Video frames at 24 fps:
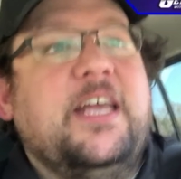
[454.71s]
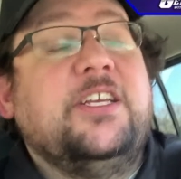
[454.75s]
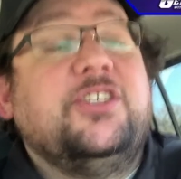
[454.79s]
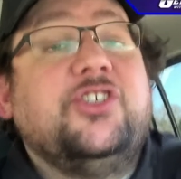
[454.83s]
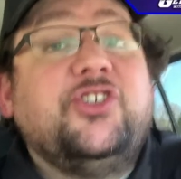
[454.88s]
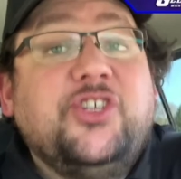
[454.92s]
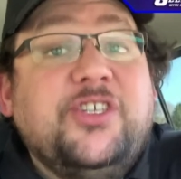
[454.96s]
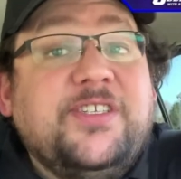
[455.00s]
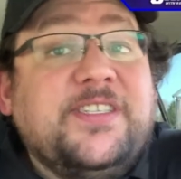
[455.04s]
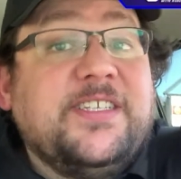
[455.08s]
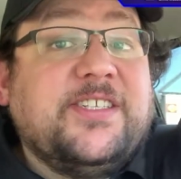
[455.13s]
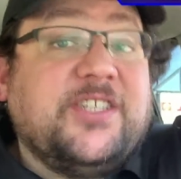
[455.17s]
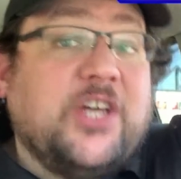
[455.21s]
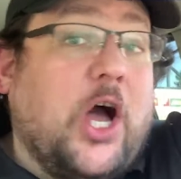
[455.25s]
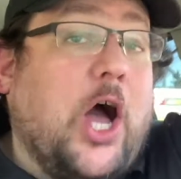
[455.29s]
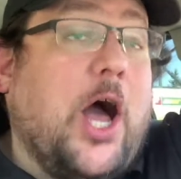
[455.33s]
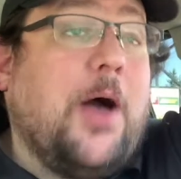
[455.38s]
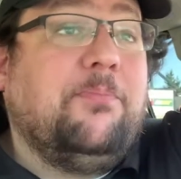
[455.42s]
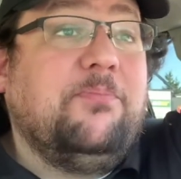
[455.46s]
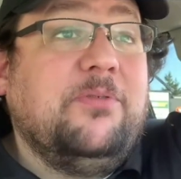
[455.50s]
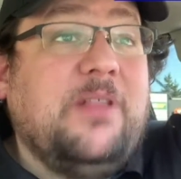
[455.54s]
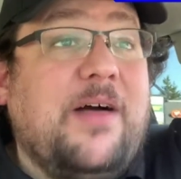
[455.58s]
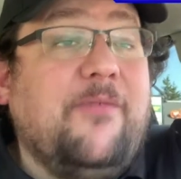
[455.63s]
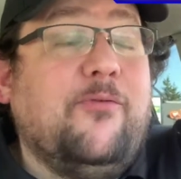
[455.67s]
She's a
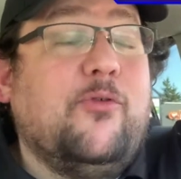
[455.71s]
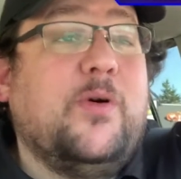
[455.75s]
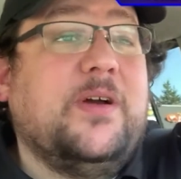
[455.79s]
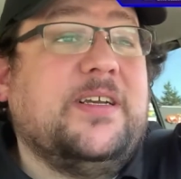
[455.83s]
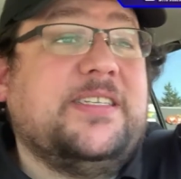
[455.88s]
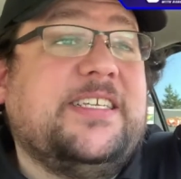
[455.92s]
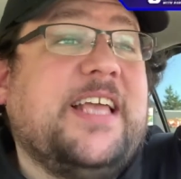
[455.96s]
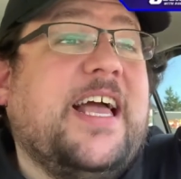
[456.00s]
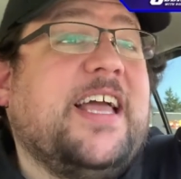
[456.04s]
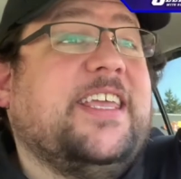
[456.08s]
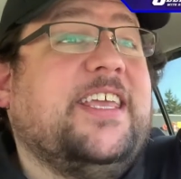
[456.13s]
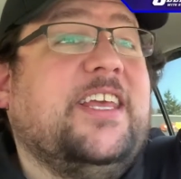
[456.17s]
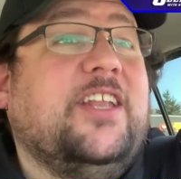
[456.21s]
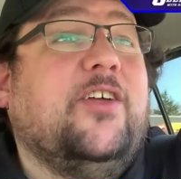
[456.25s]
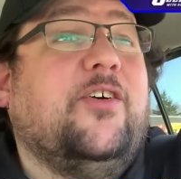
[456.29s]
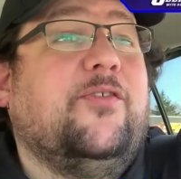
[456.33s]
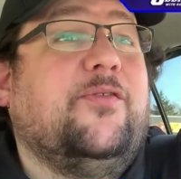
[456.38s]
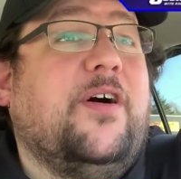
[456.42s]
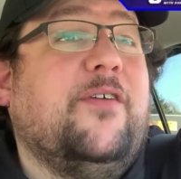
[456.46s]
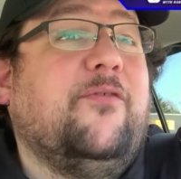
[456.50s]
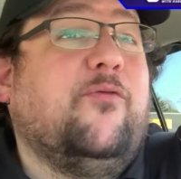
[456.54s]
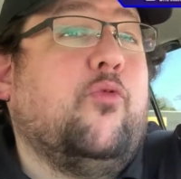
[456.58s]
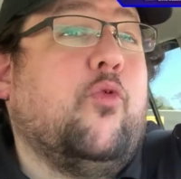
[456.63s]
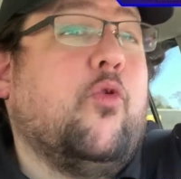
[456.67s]
top-level
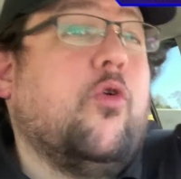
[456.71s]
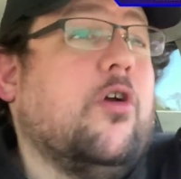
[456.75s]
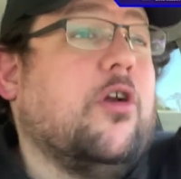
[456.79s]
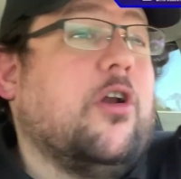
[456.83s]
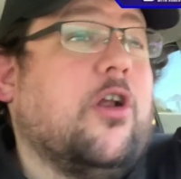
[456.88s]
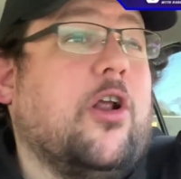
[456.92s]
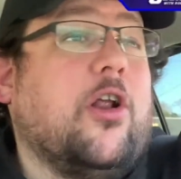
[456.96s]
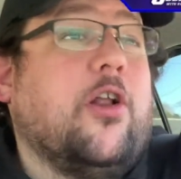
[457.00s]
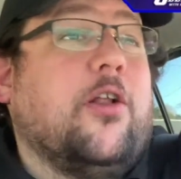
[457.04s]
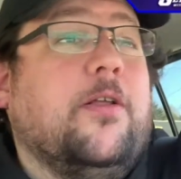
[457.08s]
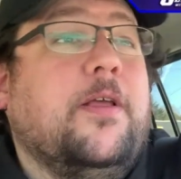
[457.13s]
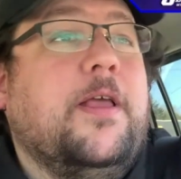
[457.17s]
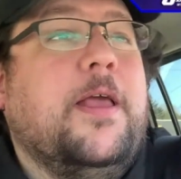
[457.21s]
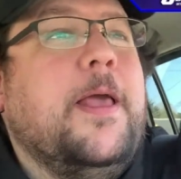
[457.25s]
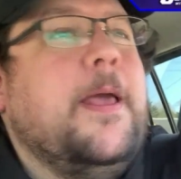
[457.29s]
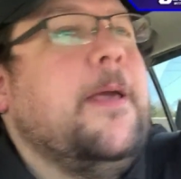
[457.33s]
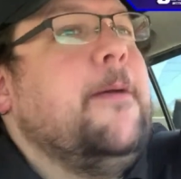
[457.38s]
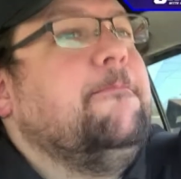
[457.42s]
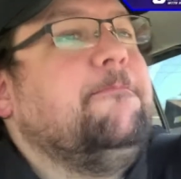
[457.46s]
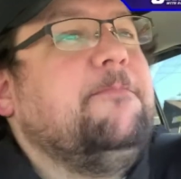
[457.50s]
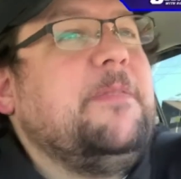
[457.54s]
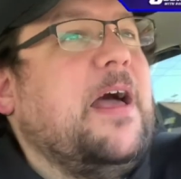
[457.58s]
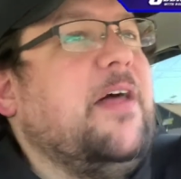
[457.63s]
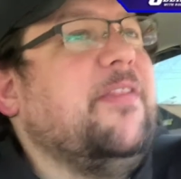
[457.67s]
executive of Warner.
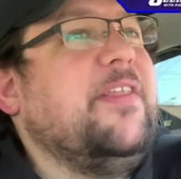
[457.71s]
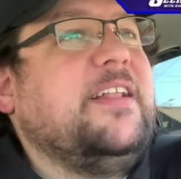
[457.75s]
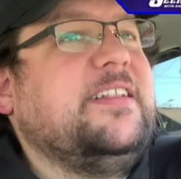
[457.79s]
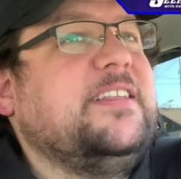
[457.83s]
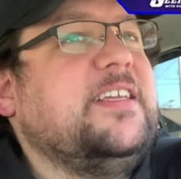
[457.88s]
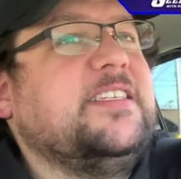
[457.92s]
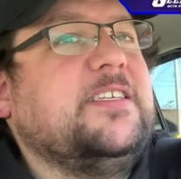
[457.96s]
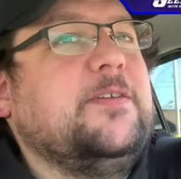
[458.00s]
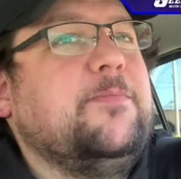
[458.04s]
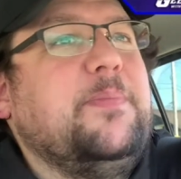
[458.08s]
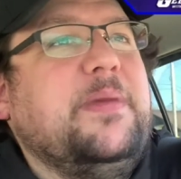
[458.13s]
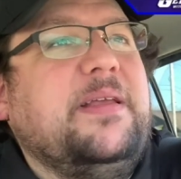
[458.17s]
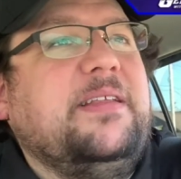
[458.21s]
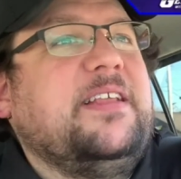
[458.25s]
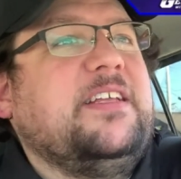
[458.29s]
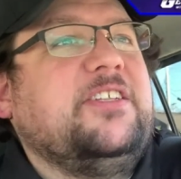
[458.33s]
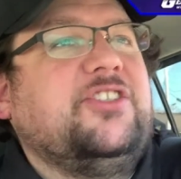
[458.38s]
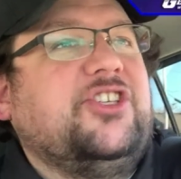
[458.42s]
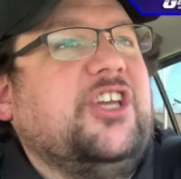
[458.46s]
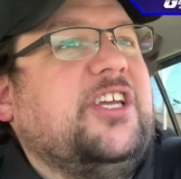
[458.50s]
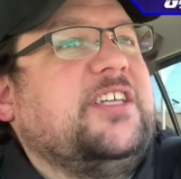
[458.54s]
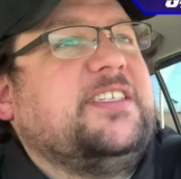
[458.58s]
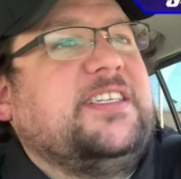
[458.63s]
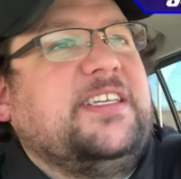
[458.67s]
Now, that doesn't mean that
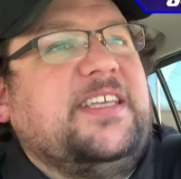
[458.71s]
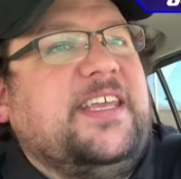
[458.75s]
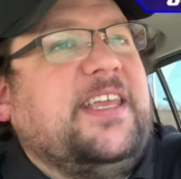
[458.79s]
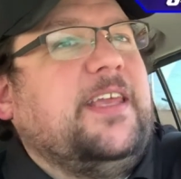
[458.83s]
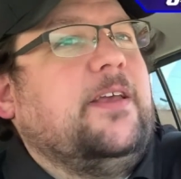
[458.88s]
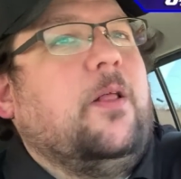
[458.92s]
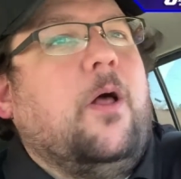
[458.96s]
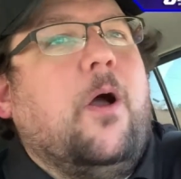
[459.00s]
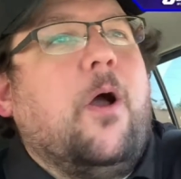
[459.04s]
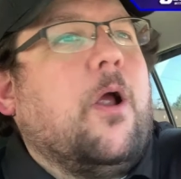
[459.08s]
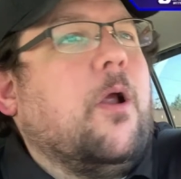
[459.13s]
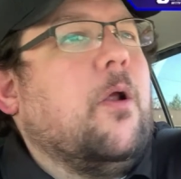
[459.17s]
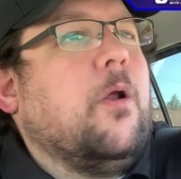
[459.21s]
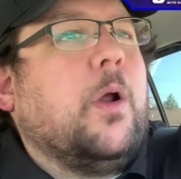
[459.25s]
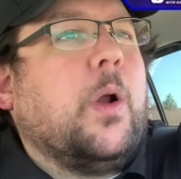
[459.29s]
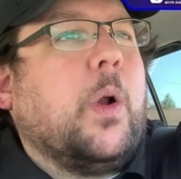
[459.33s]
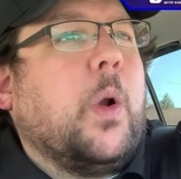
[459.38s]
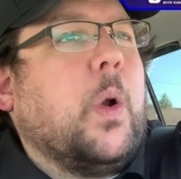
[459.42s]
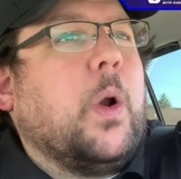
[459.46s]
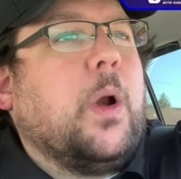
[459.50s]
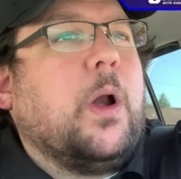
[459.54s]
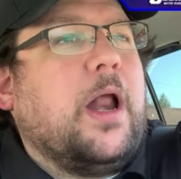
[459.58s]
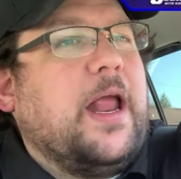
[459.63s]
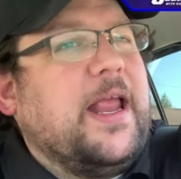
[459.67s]
Jason
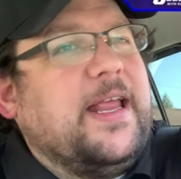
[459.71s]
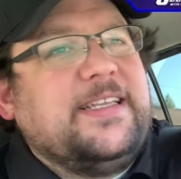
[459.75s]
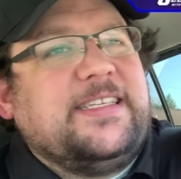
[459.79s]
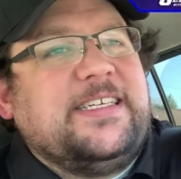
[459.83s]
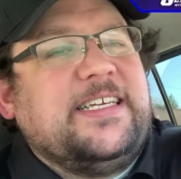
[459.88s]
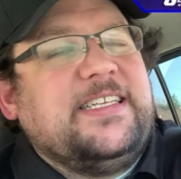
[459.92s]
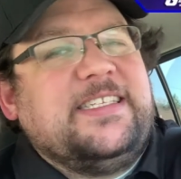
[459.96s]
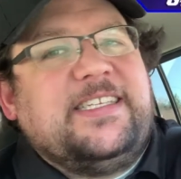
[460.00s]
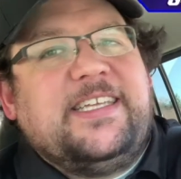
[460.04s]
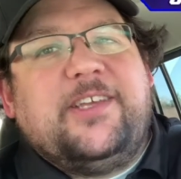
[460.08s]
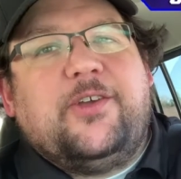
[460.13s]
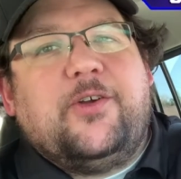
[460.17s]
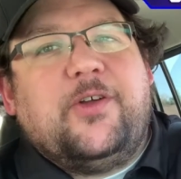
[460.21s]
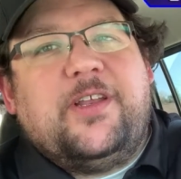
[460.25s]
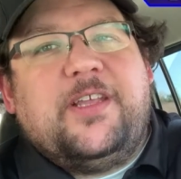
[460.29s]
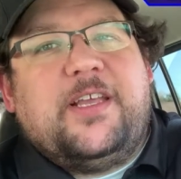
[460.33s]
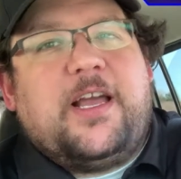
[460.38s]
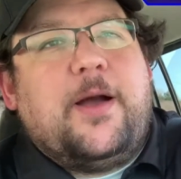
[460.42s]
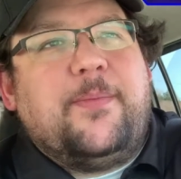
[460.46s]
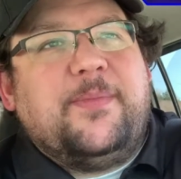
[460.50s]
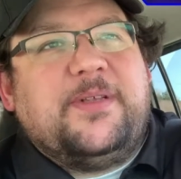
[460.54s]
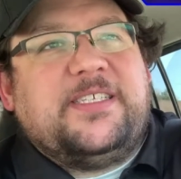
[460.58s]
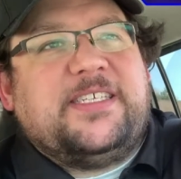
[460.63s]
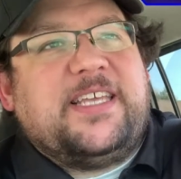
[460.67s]
Kilar or AT&T couldn't
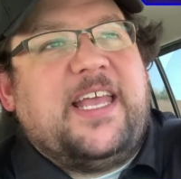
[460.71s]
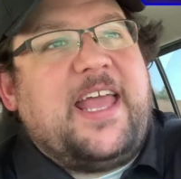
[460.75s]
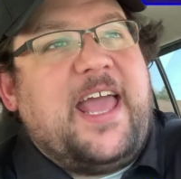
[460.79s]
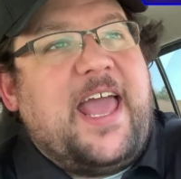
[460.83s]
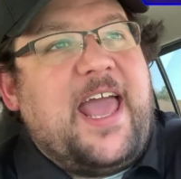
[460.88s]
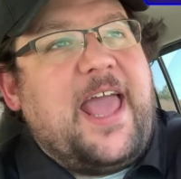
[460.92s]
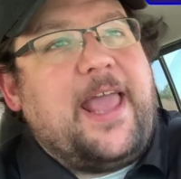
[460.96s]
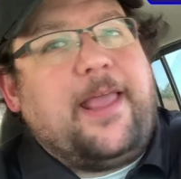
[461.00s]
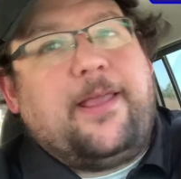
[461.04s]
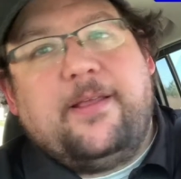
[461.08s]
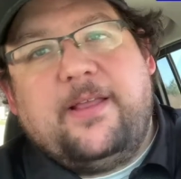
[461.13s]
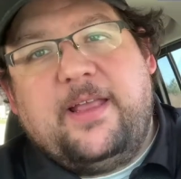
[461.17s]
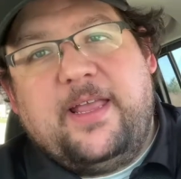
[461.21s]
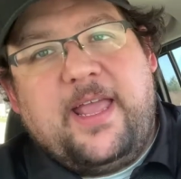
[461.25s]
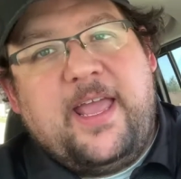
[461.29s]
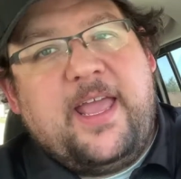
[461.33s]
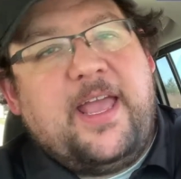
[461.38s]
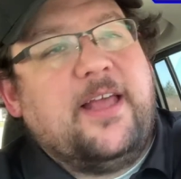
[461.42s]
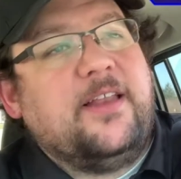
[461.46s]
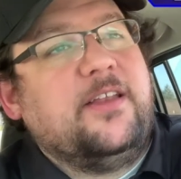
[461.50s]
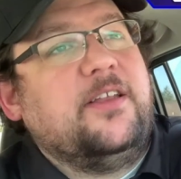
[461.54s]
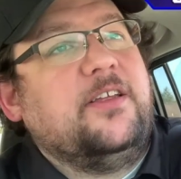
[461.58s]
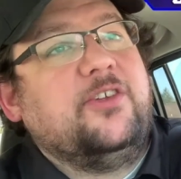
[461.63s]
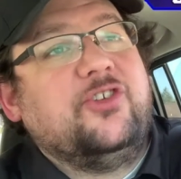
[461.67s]
come and say, hey,
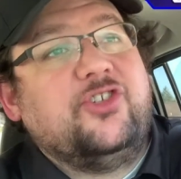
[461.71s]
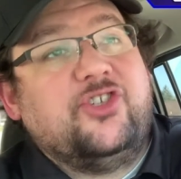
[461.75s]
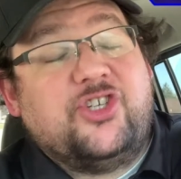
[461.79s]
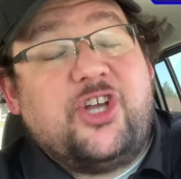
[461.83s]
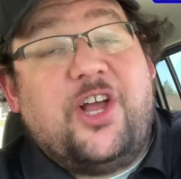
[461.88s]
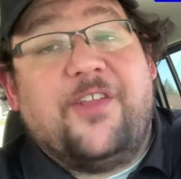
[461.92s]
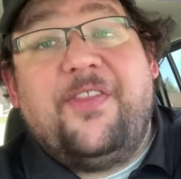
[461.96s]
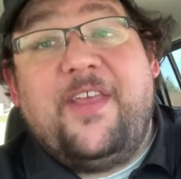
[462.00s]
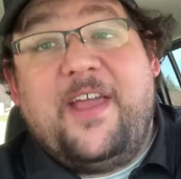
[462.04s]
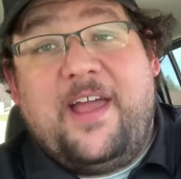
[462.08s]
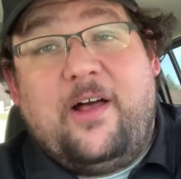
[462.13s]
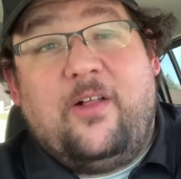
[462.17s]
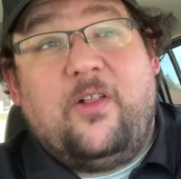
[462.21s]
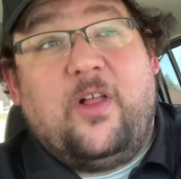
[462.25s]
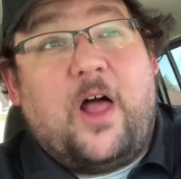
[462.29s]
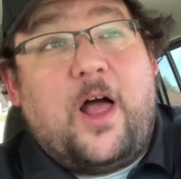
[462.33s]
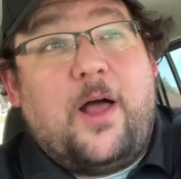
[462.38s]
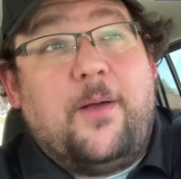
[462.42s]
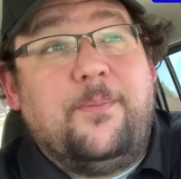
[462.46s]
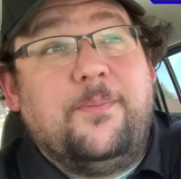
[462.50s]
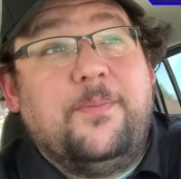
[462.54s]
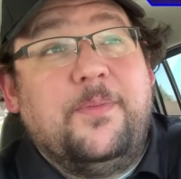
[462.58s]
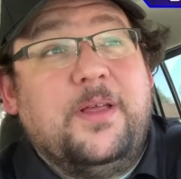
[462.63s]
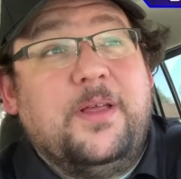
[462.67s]
Ann, shut the hell up.